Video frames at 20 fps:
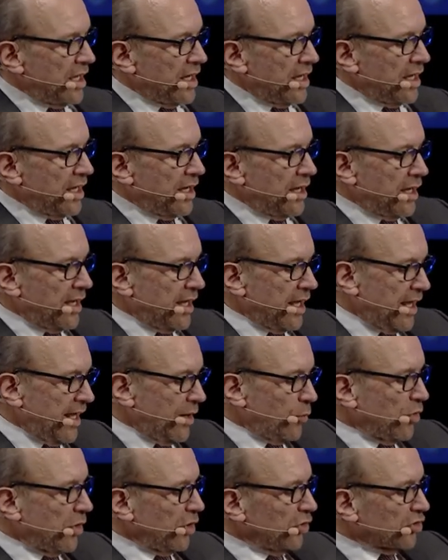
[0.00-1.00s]

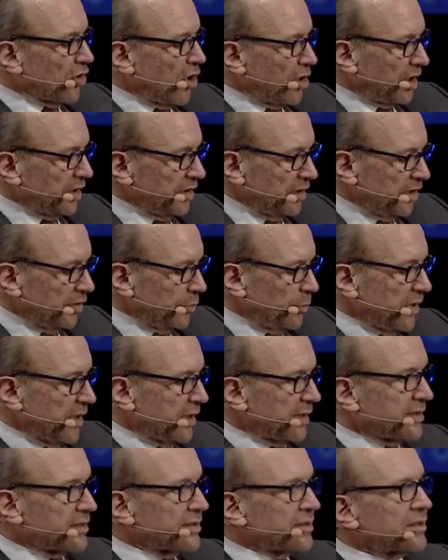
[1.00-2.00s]
And we're going to talk a little
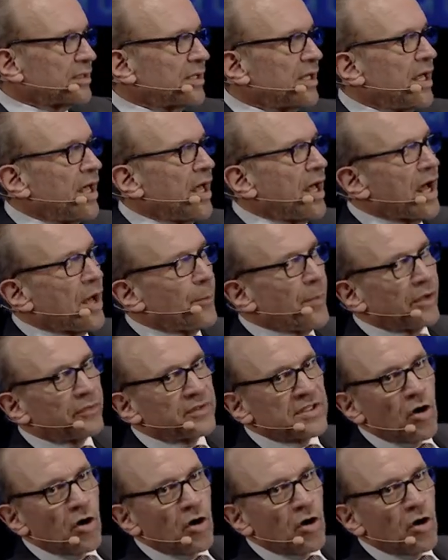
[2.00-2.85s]
bit about the